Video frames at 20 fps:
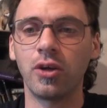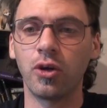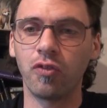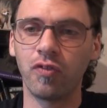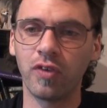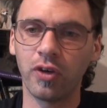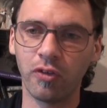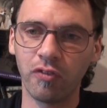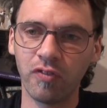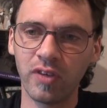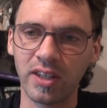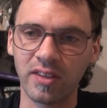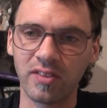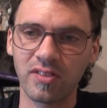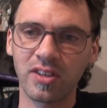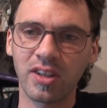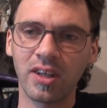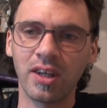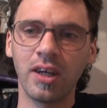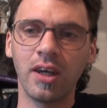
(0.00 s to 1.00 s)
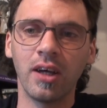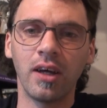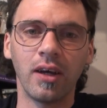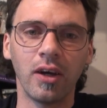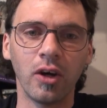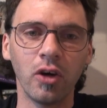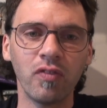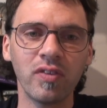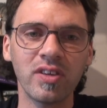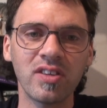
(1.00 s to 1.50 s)
no real risk,
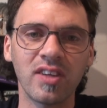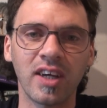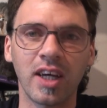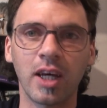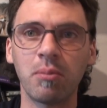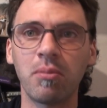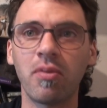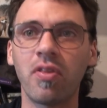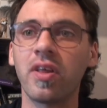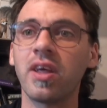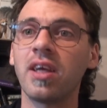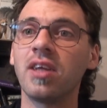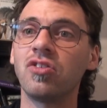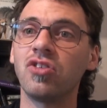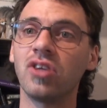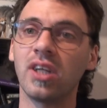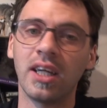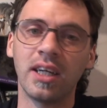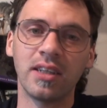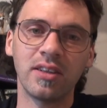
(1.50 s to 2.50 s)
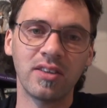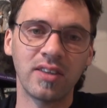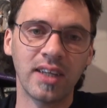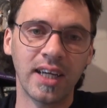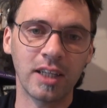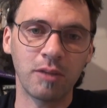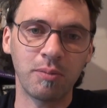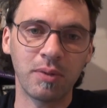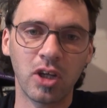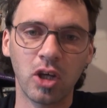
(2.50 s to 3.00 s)
over time the geladas
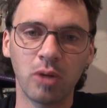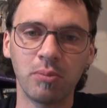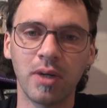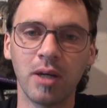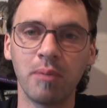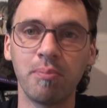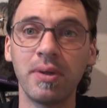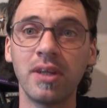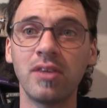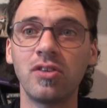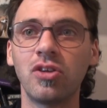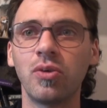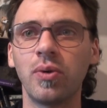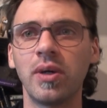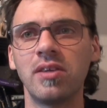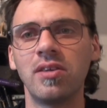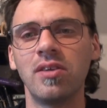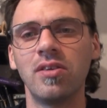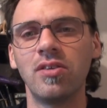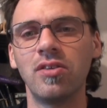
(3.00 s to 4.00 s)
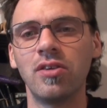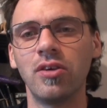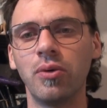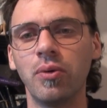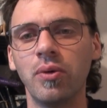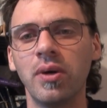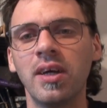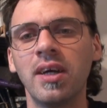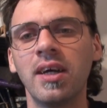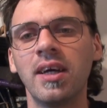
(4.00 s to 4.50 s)
had become habituated
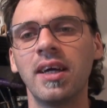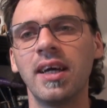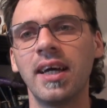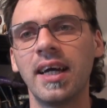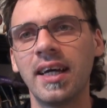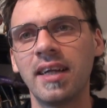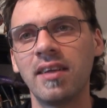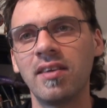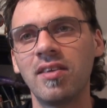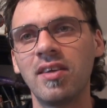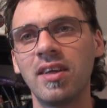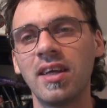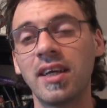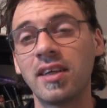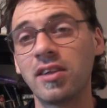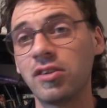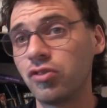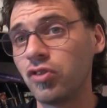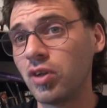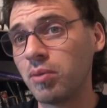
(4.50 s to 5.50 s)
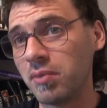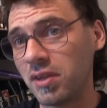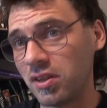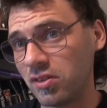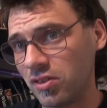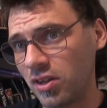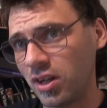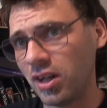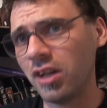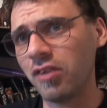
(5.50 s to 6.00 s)
to and extremely
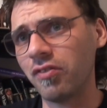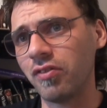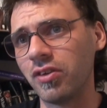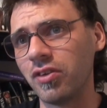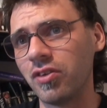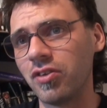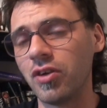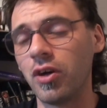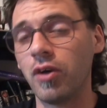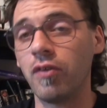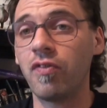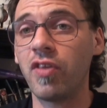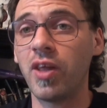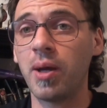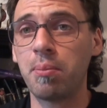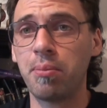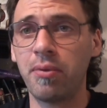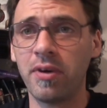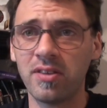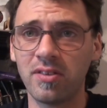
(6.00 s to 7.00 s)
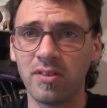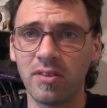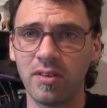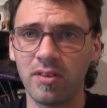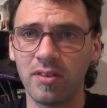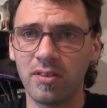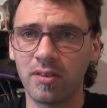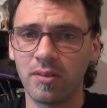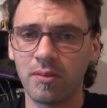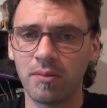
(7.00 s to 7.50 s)
tolerant of their
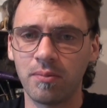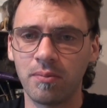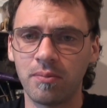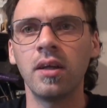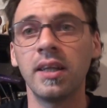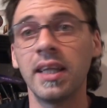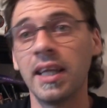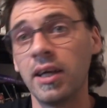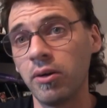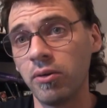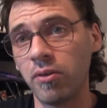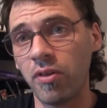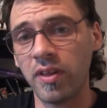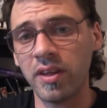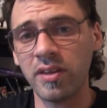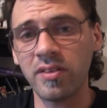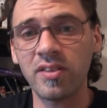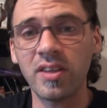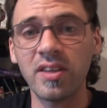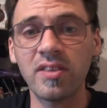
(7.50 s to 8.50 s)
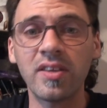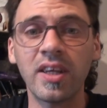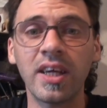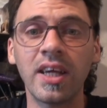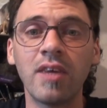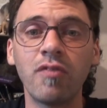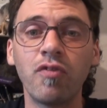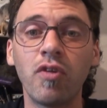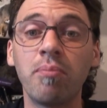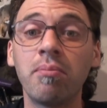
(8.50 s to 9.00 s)
presence. Now, this is
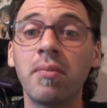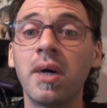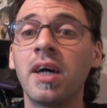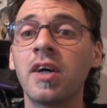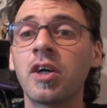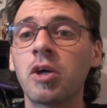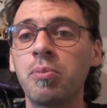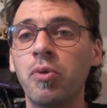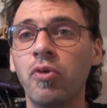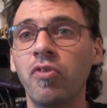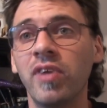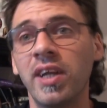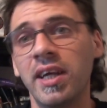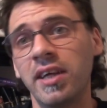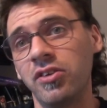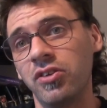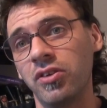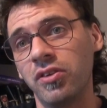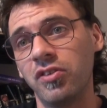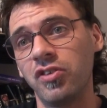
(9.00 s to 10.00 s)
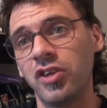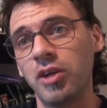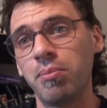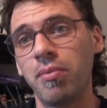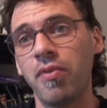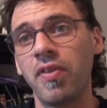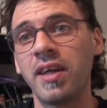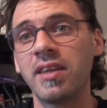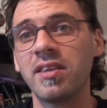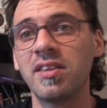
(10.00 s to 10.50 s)
a remarkable
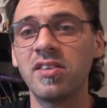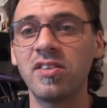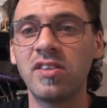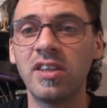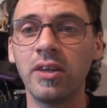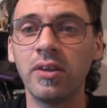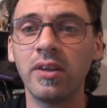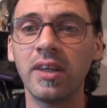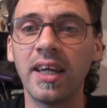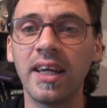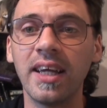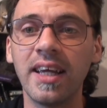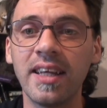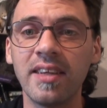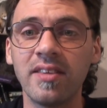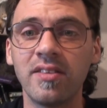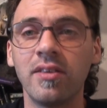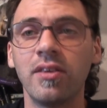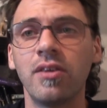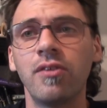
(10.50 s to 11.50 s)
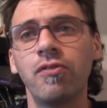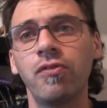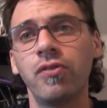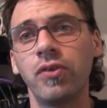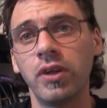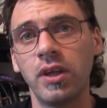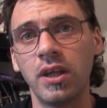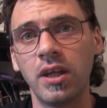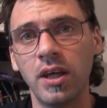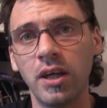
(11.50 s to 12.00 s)
relationship that still isn't
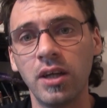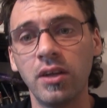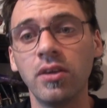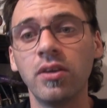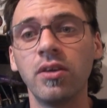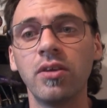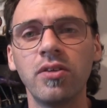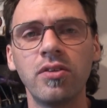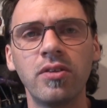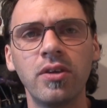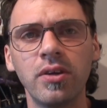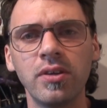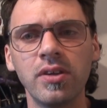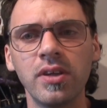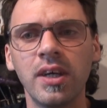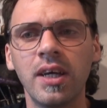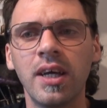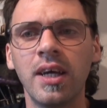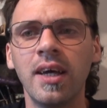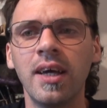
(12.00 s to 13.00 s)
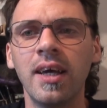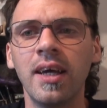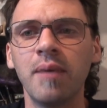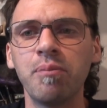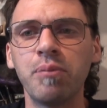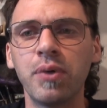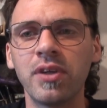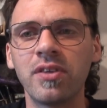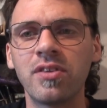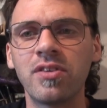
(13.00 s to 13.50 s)
fully understood,
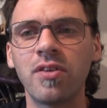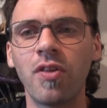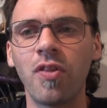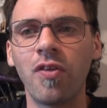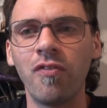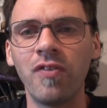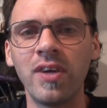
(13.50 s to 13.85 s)
but the